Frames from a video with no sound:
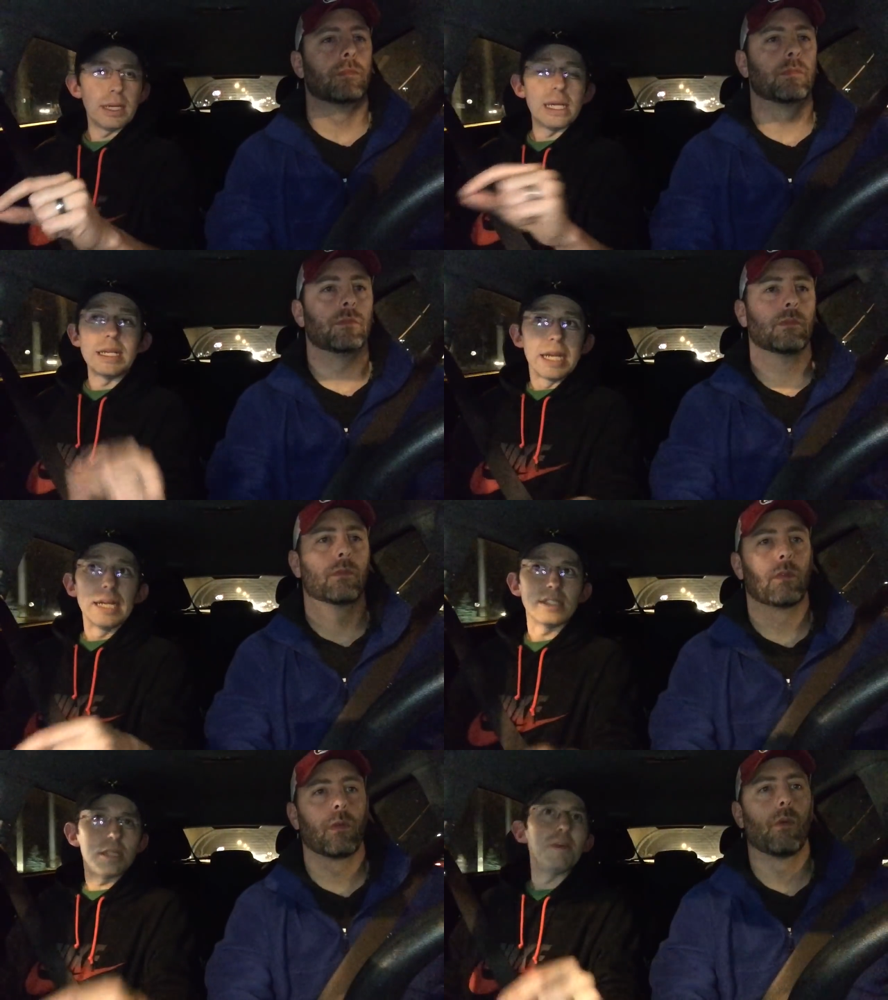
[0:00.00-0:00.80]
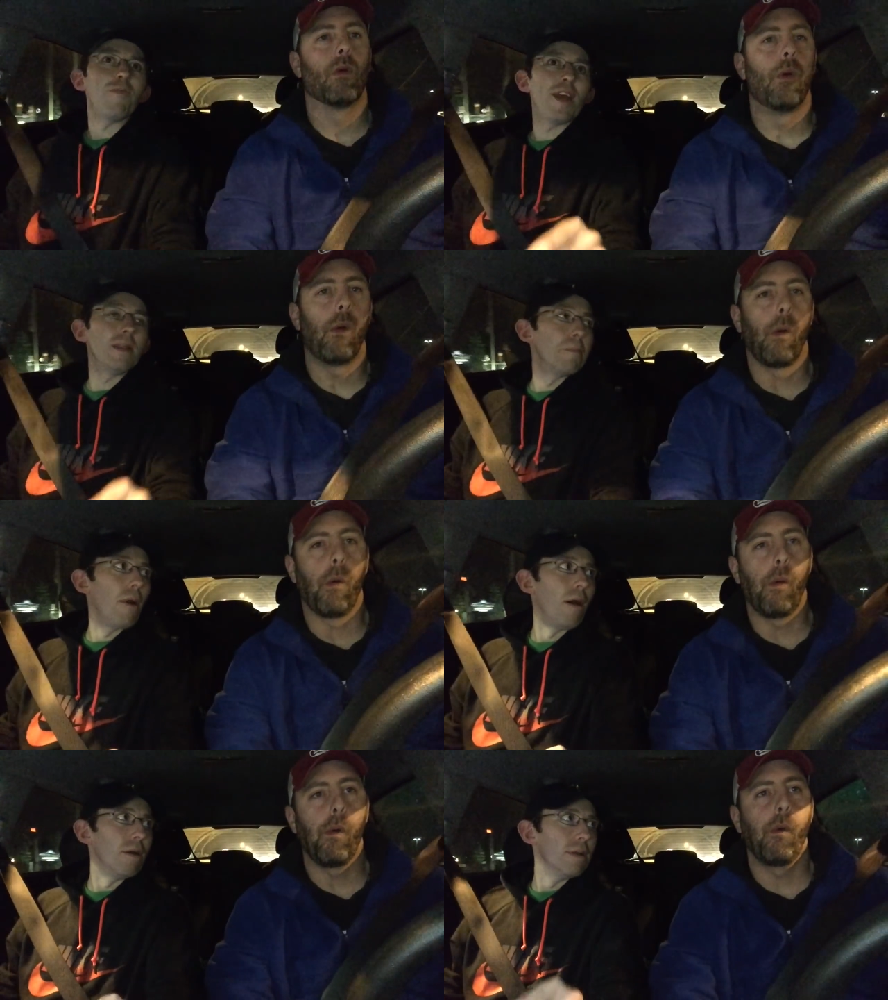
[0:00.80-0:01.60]
Speaker 1: he needs to be fed the
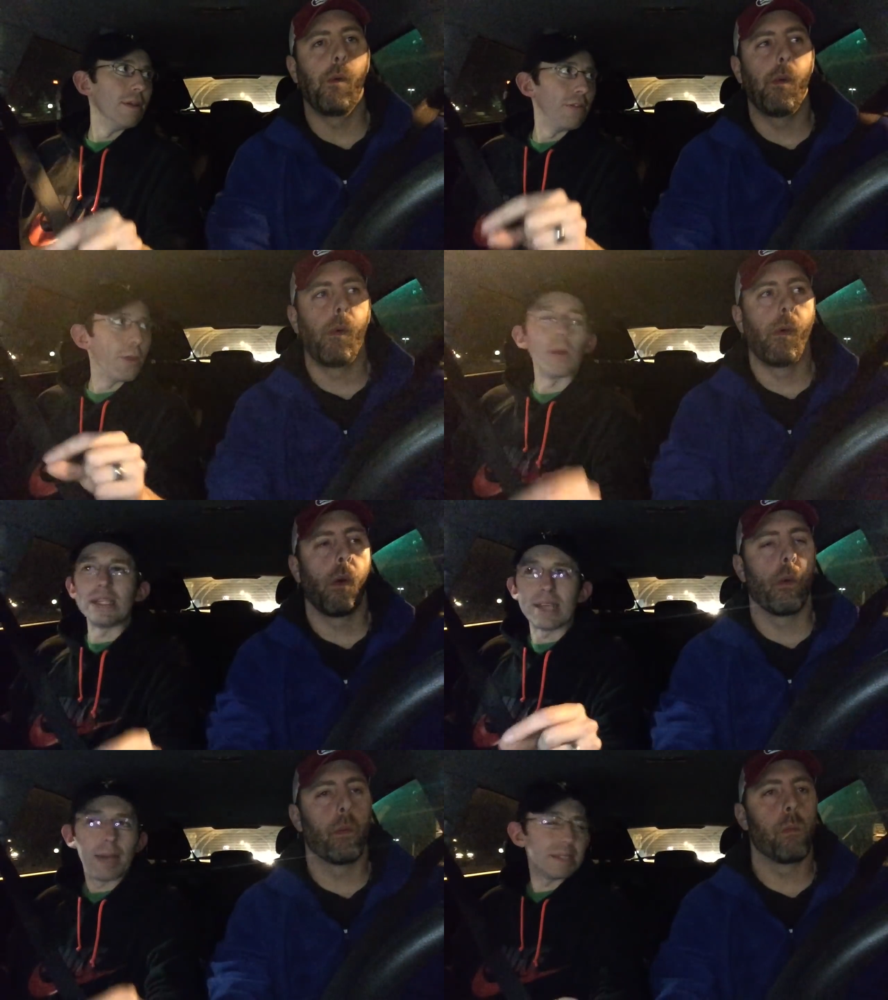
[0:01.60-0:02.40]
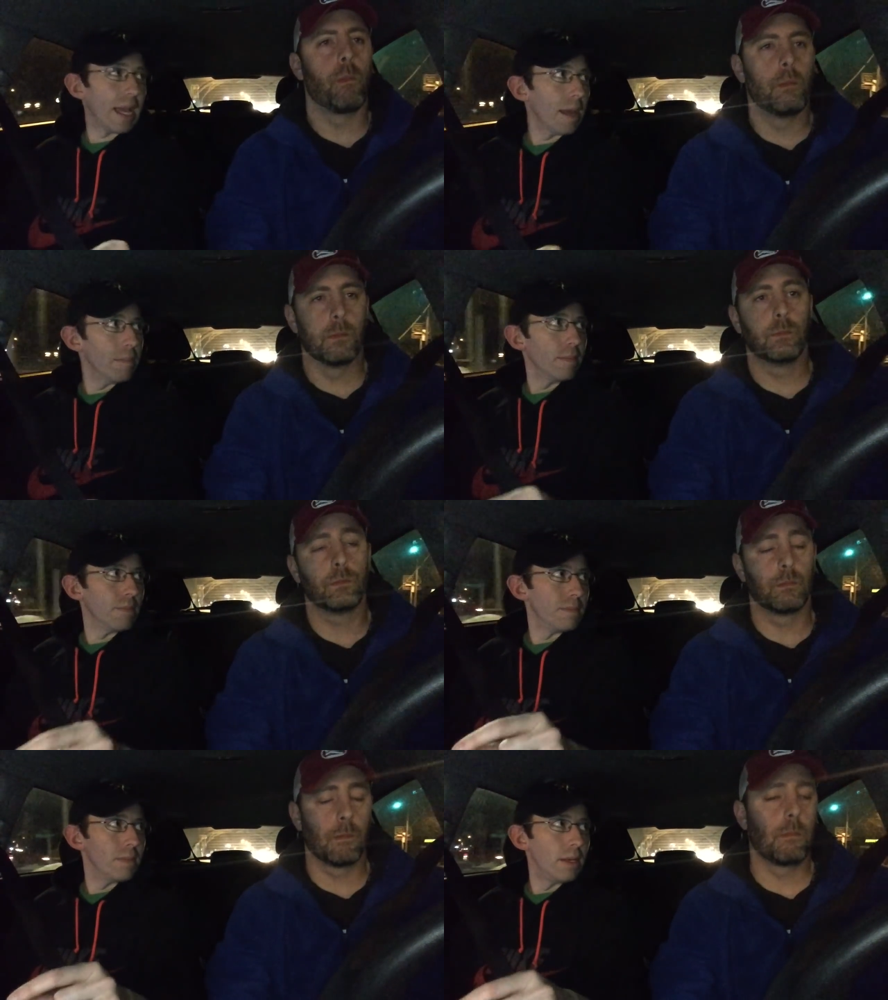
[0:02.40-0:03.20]
ball thirty times a game.
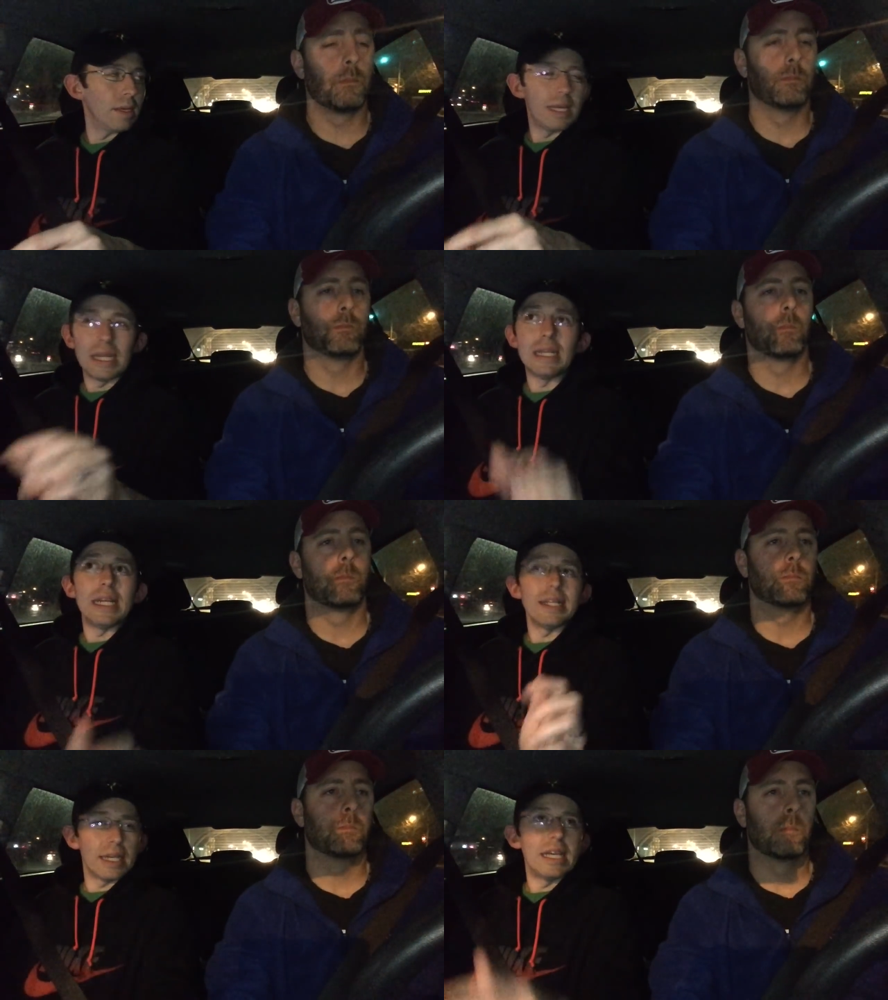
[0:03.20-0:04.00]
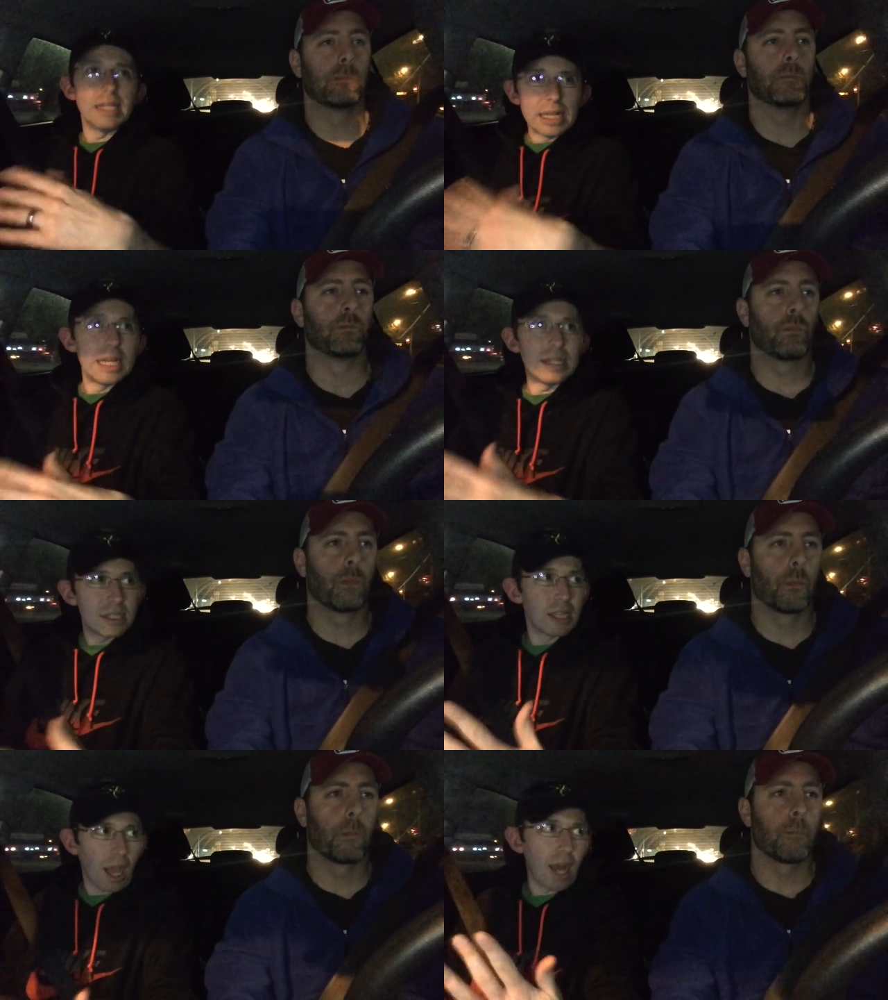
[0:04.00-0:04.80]
Mm-hmm. He need he
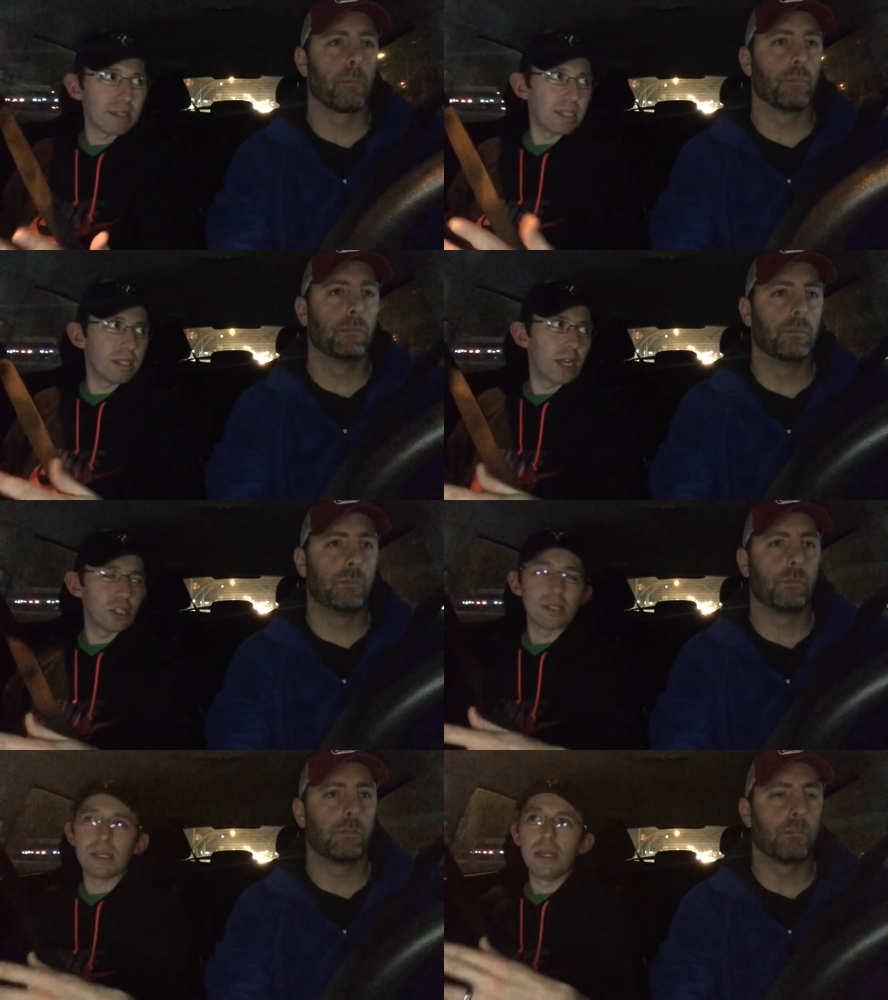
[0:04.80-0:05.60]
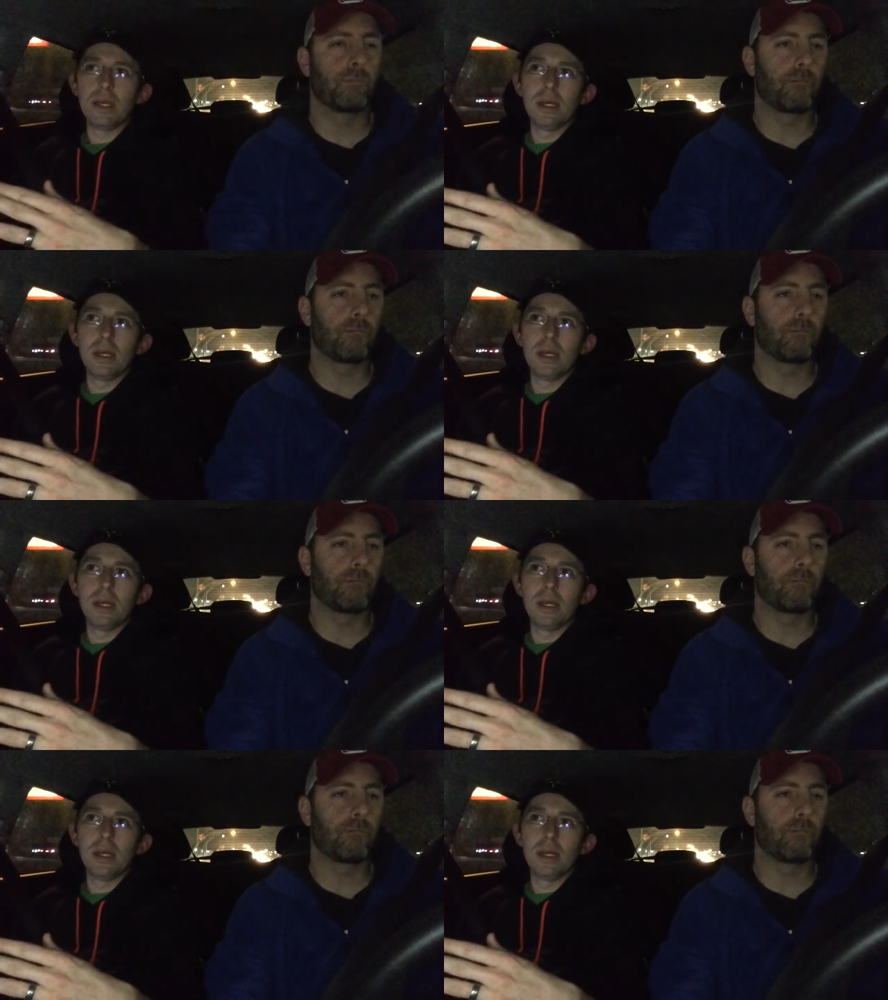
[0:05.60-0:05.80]
needs the constant touches.